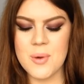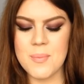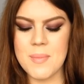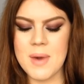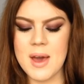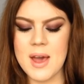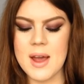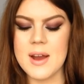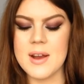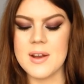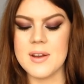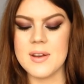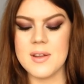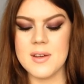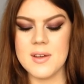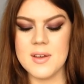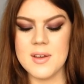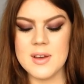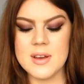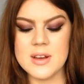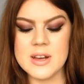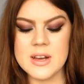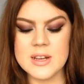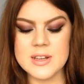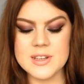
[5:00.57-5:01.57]
your mind.
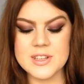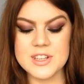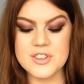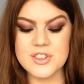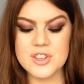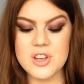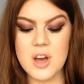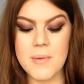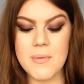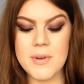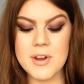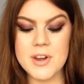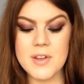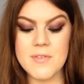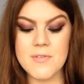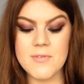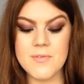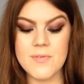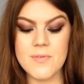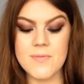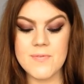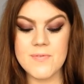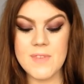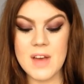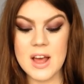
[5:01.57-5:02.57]
Discover the
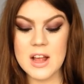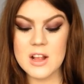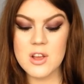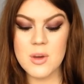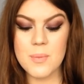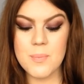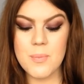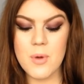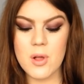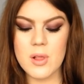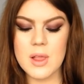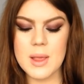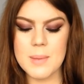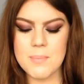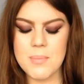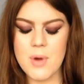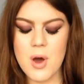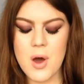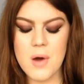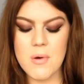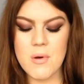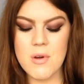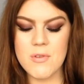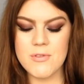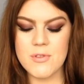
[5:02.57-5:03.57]
valuable and
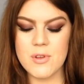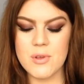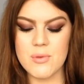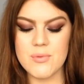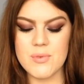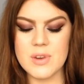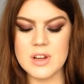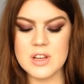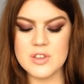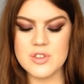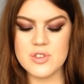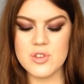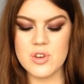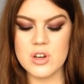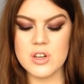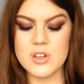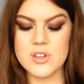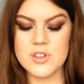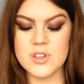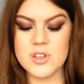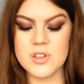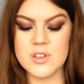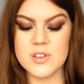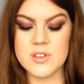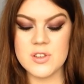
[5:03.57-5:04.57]
powerful
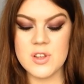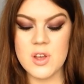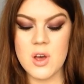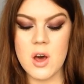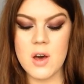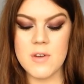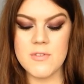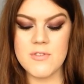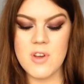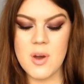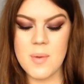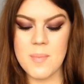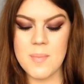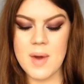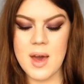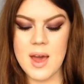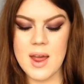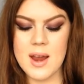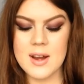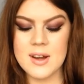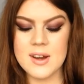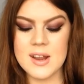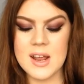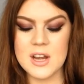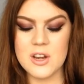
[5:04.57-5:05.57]
resources of your
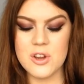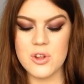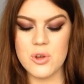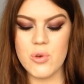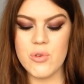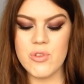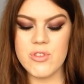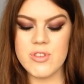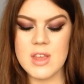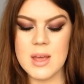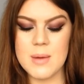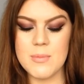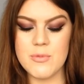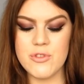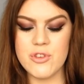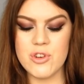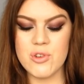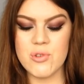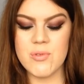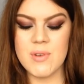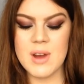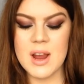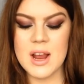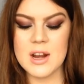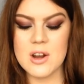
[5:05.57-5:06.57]
mind and use them to
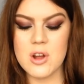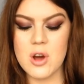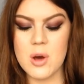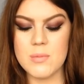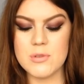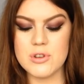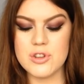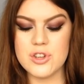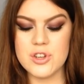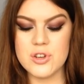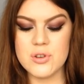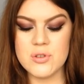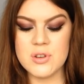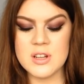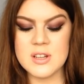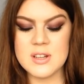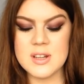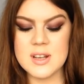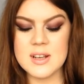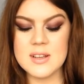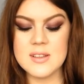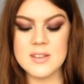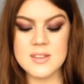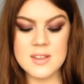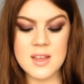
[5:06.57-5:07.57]
create
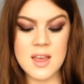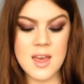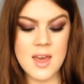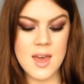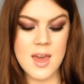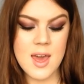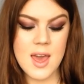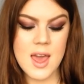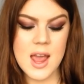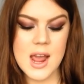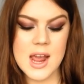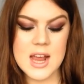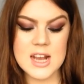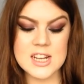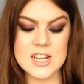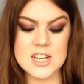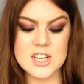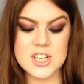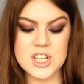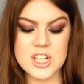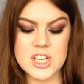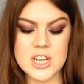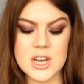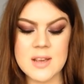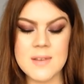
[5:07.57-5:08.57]
opportunities and
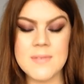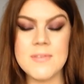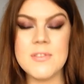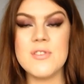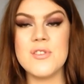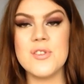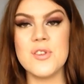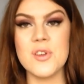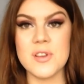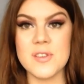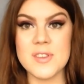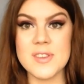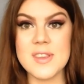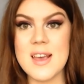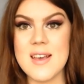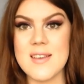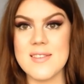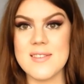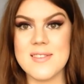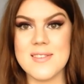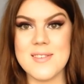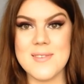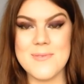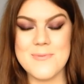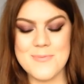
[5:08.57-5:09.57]
achieve
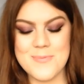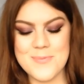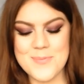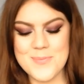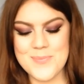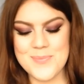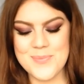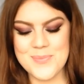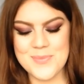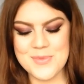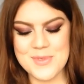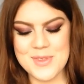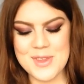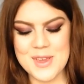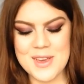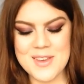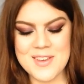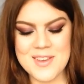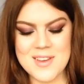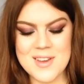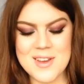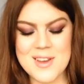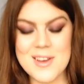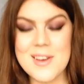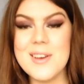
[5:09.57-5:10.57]
success.
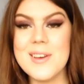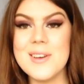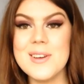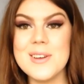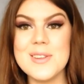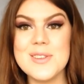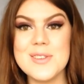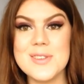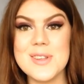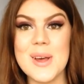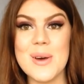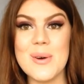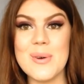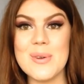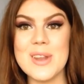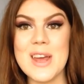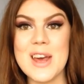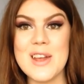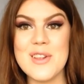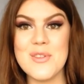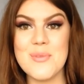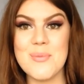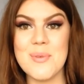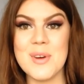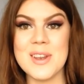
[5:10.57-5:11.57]
So
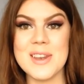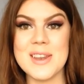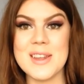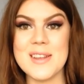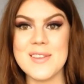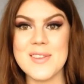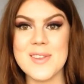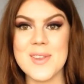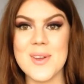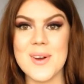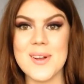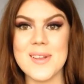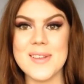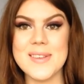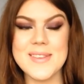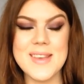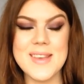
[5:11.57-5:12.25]
that's what this doll